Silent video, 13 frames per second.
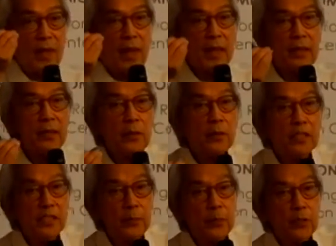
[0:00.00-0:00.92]

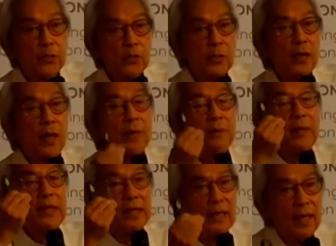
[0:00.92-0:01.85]
interested person
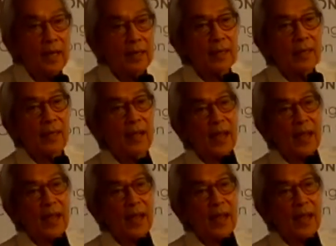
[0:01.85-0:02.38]
may take